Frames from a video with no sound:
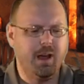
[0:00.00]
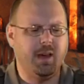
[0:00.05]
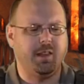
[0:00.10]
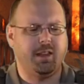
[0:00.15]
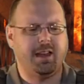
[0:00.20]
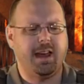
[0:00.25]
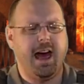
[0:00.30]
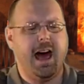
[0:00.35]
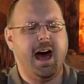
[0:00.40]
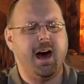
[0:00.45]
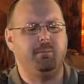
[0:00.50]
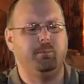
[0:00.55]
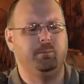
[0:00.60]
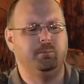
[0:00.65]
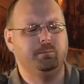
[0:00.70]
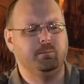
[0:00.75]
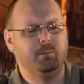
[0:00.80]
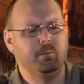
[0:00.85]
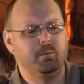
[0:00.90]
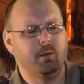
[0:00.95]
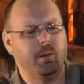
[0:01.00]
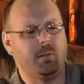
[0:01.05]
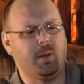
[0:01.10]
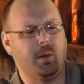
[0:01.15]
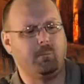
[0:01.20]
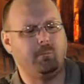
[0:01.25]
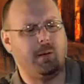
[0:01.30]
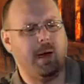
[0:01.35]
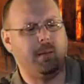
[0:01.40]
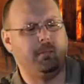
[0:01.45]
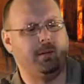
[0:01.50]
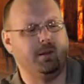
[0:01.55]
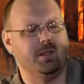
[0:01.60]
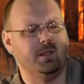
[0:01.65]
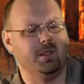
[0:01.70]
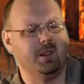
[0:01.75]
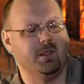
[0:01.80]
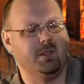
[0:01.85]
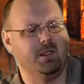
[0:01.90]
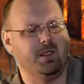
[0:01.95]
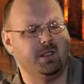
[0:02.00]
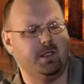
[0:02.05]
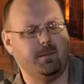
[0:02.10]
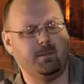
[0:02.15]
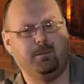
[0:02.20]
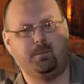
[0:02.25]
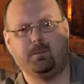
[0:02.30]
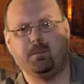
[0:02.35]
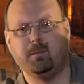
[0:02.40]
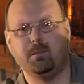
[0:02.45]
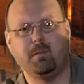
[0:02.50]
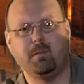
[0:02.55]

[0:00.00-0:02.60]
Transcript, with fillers: Yeah, the cab, the peppers are just